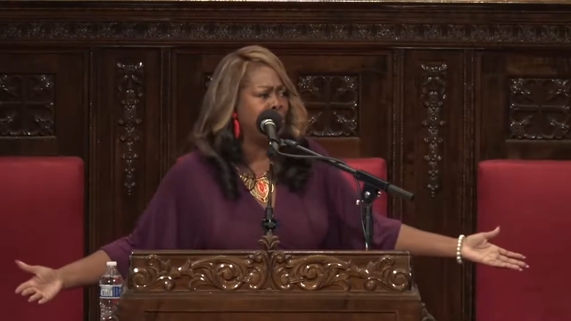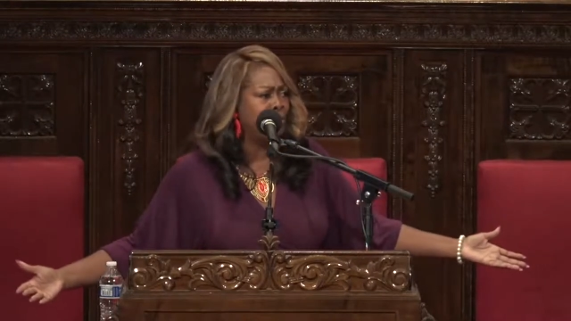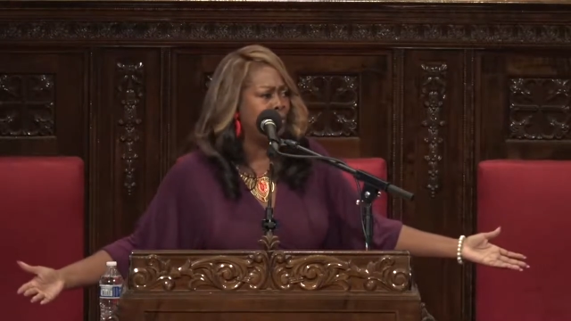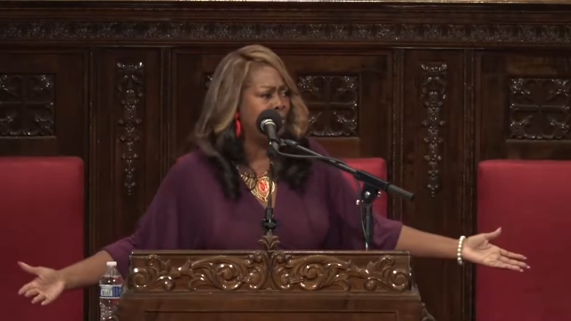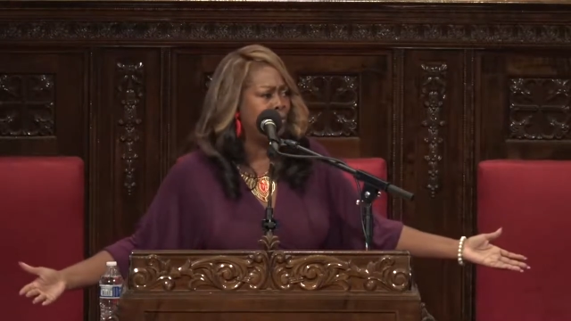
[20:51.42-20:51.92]

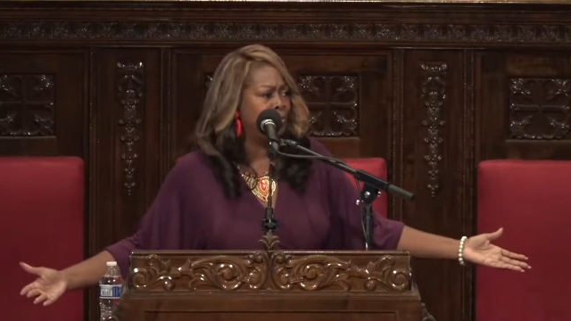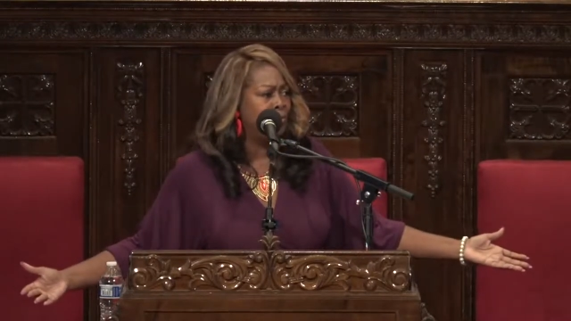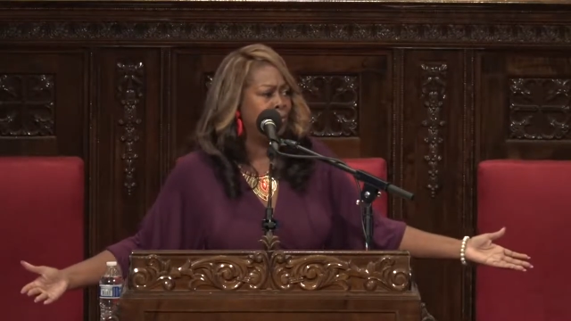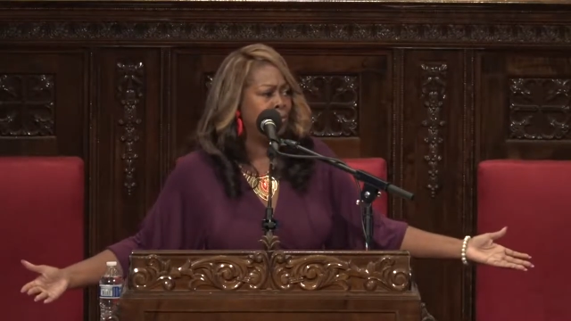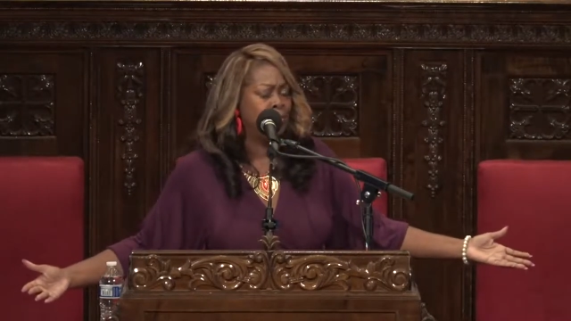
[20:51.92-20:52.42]

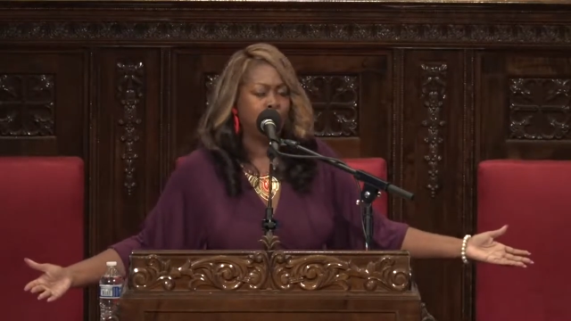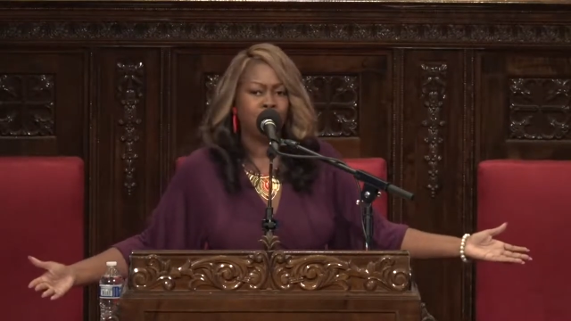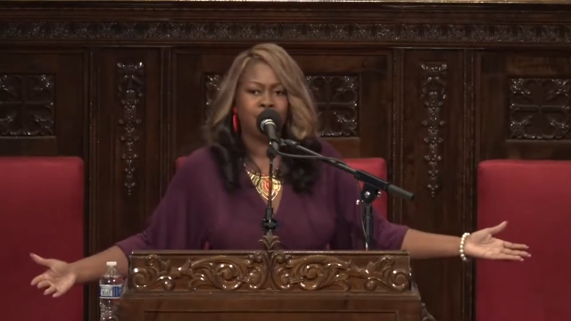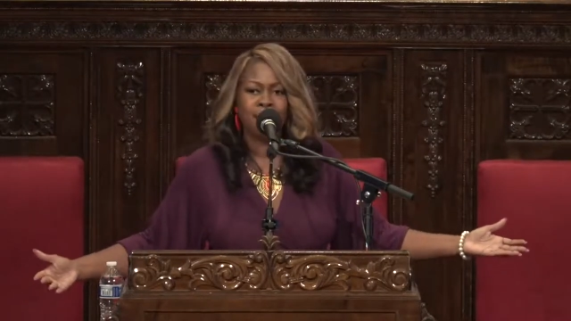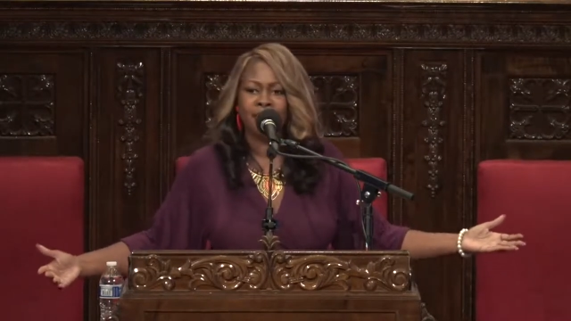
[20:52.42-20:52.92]

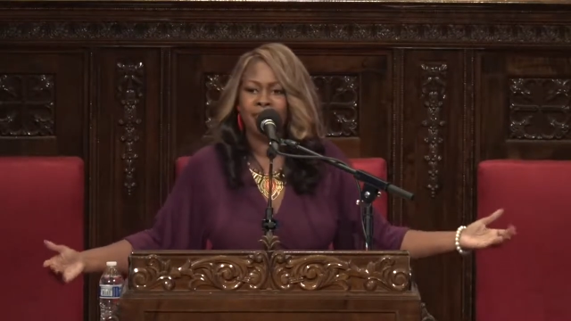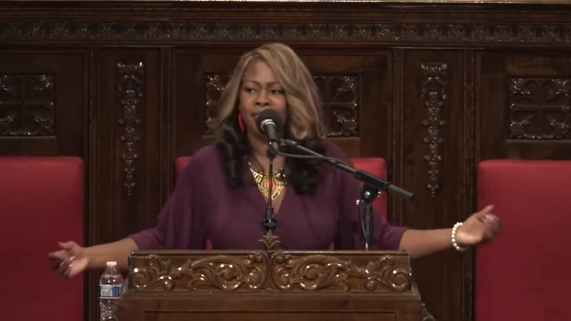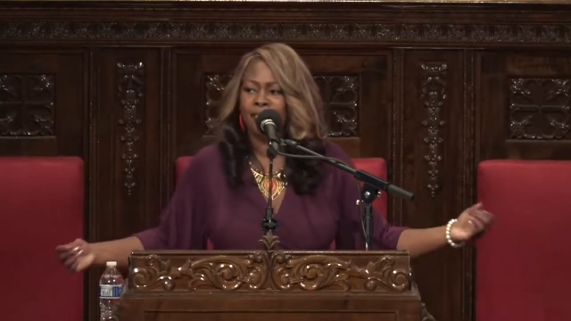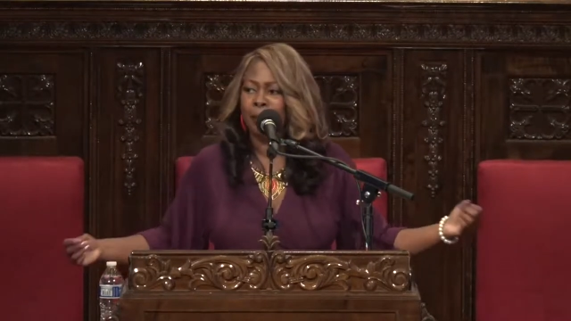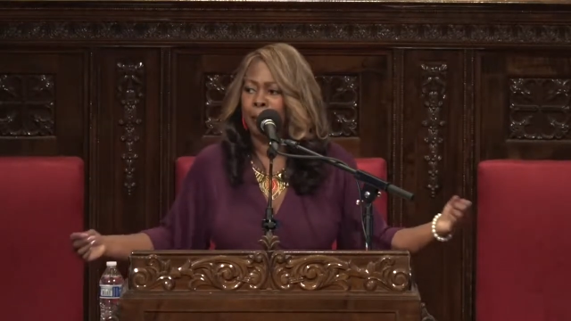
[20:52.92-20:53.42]

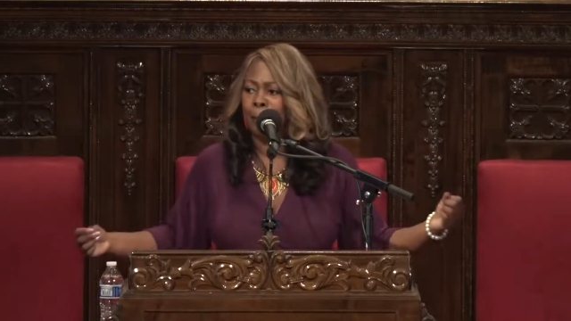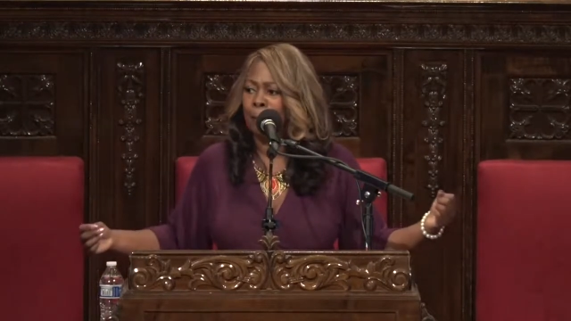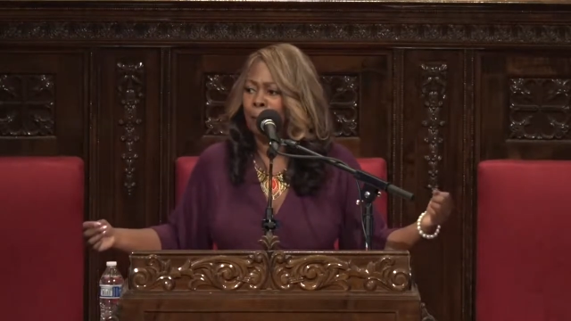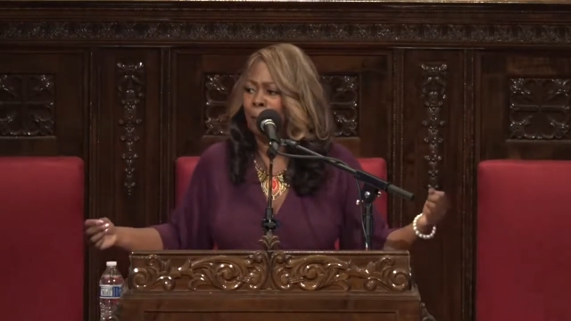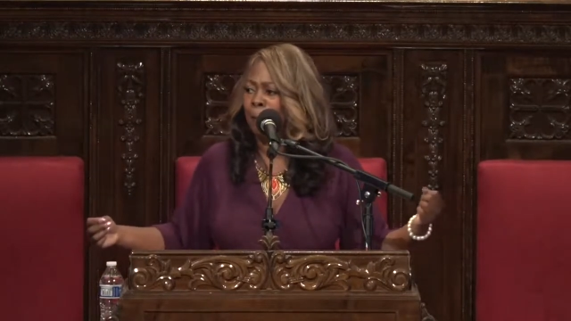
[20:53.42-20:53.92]

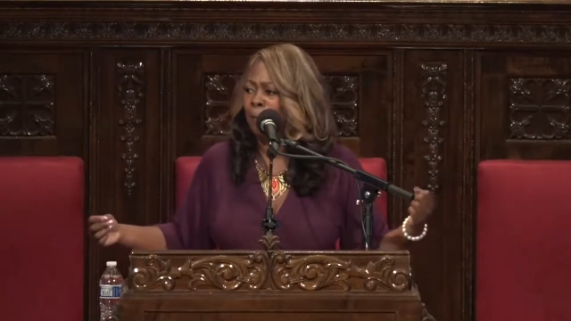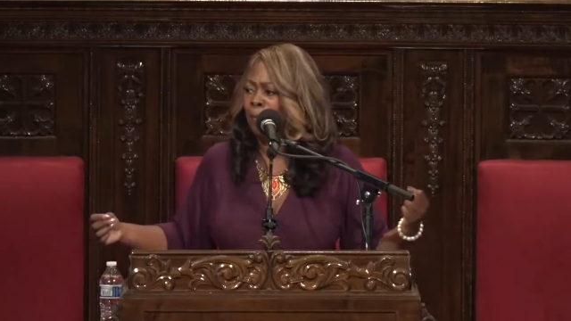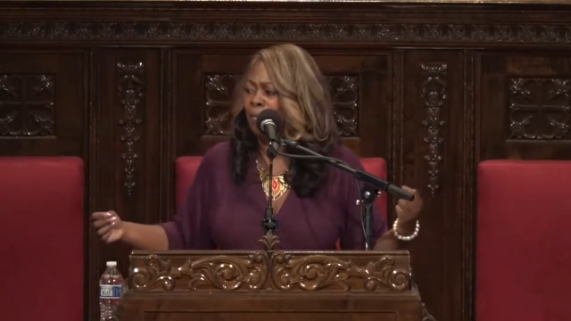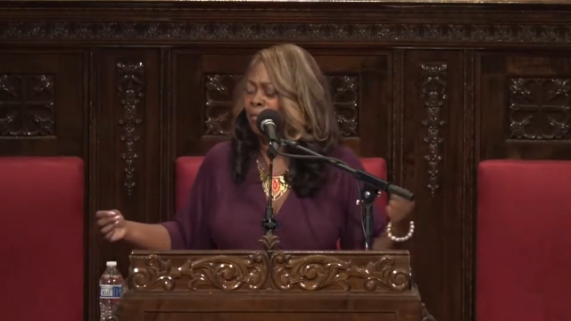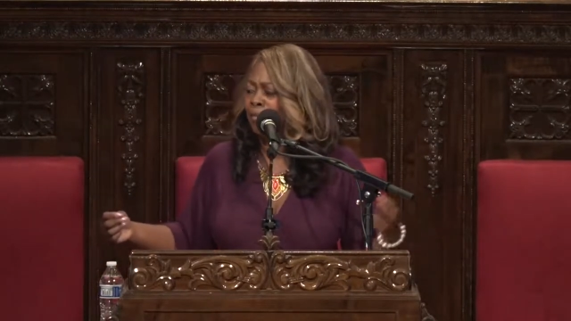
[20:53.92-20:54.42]

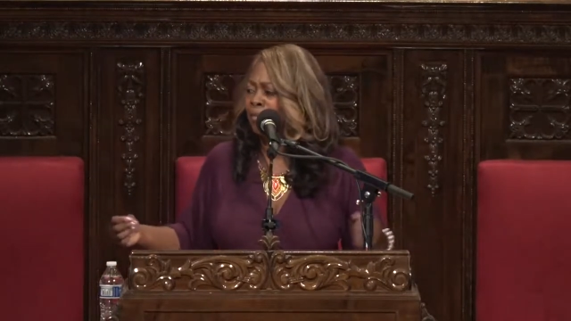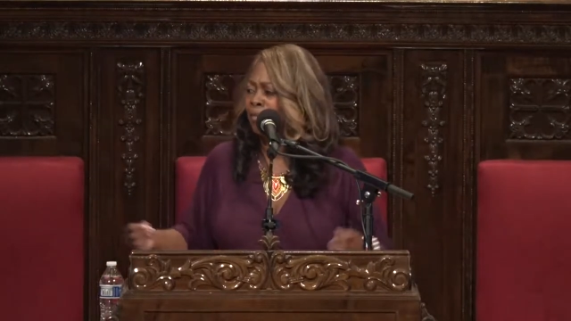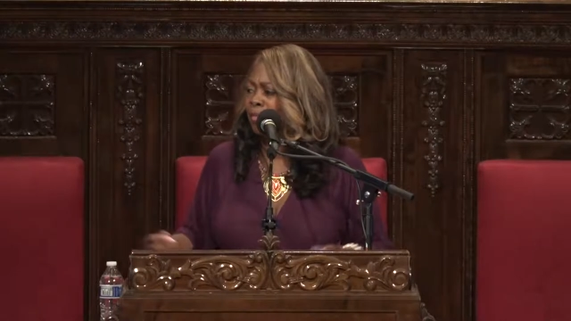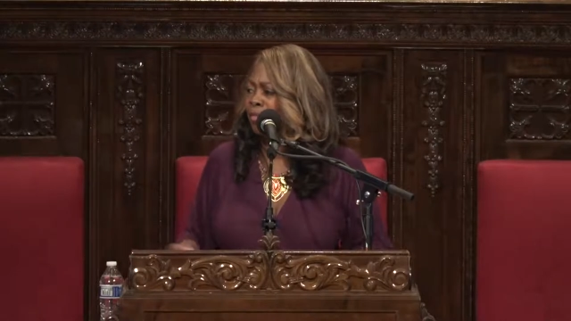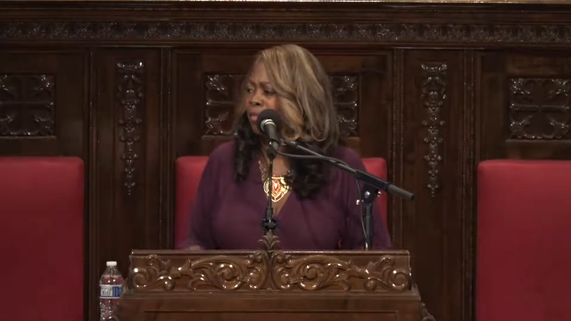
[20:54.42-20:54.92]

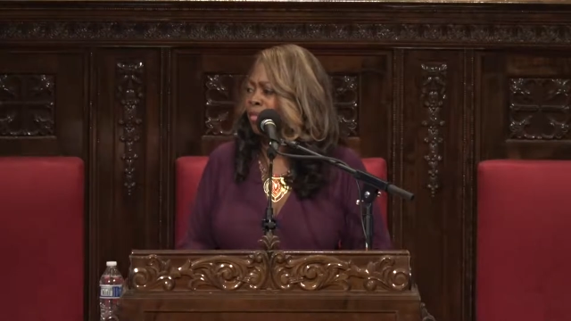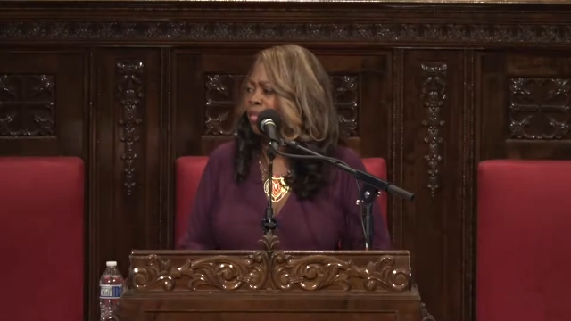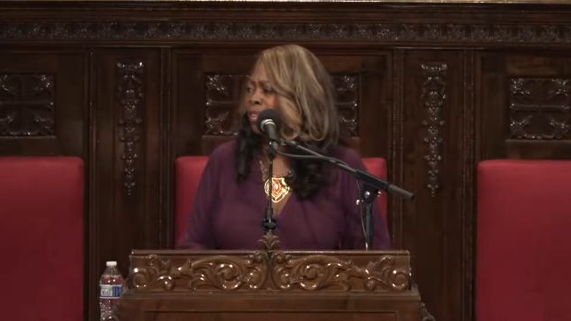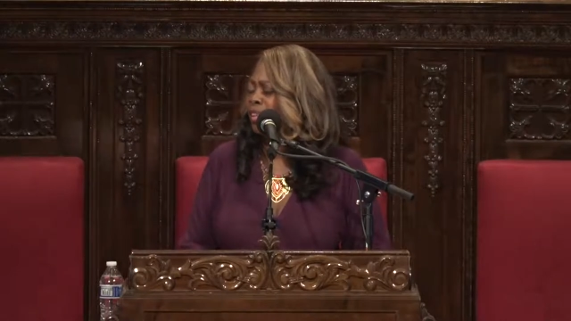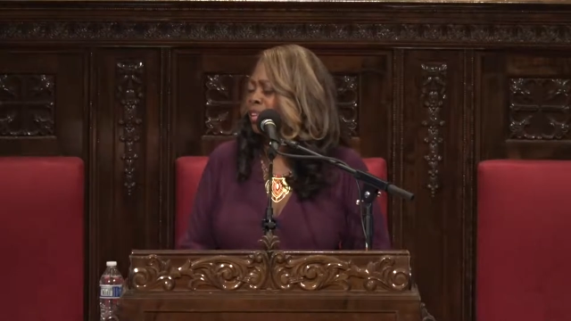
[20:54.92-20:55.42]

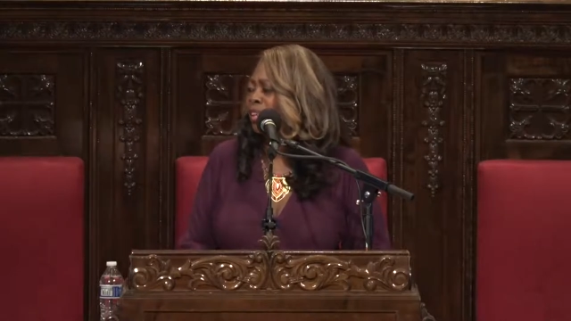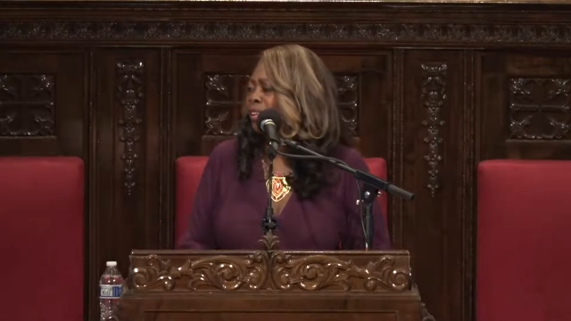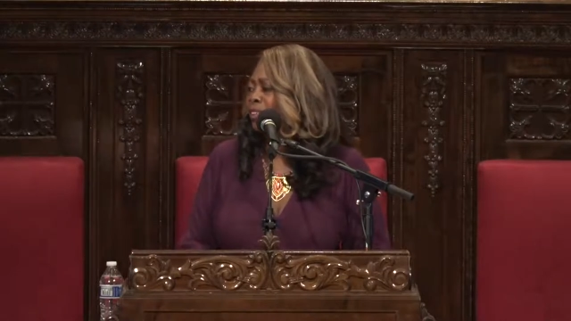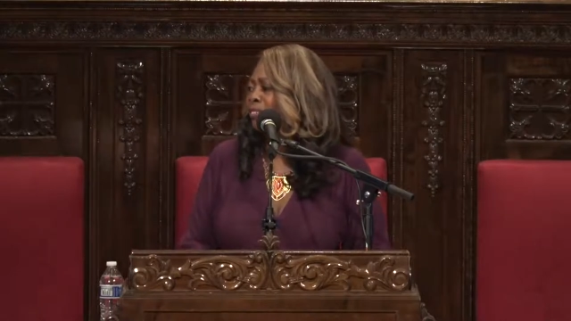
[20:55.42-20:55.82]
[no speech]